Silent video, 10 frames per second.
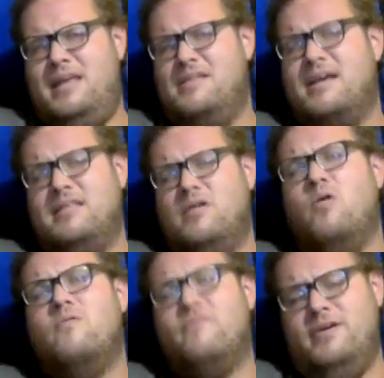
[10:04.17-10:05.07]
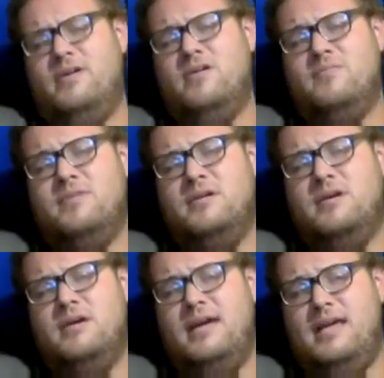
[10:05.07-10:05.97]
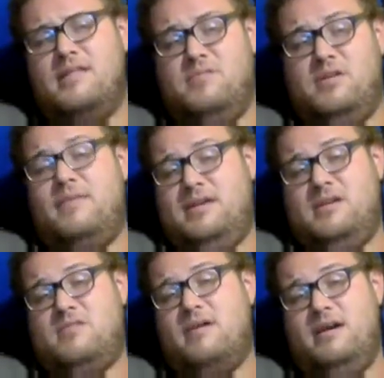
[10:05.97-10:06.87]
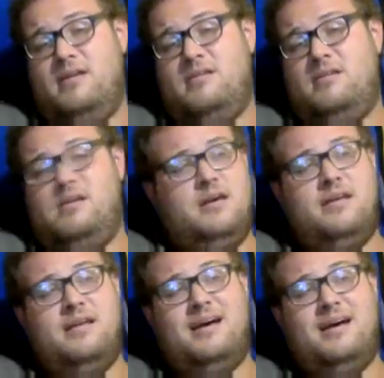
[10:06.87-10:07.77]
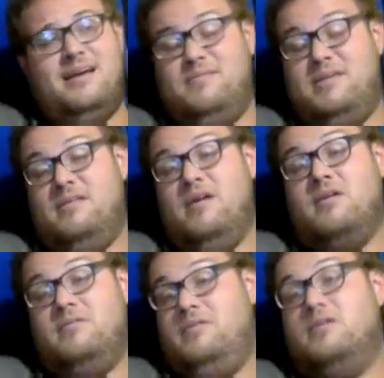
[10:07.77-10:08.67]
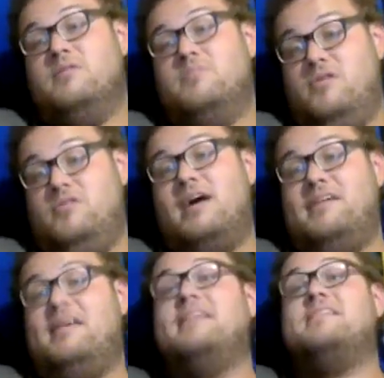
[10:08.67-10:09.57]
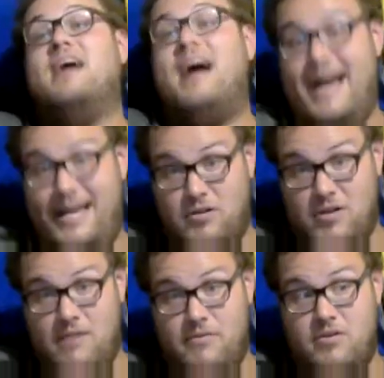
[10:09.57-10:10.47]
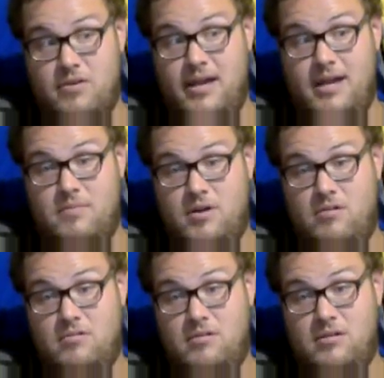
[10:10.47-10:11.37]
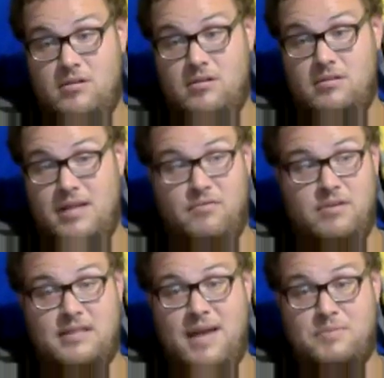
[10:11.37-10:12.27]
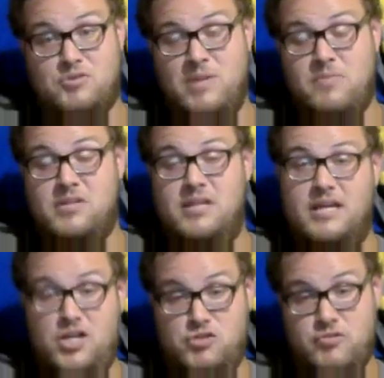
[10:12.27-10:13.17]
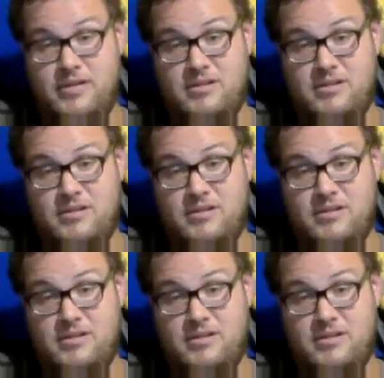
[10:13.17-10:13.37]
He's got the whole film, he's gonna make it great. And I, I gotta tell like bro, you guys had Tyler cover your game, bro. That's one of the top streamers in the country.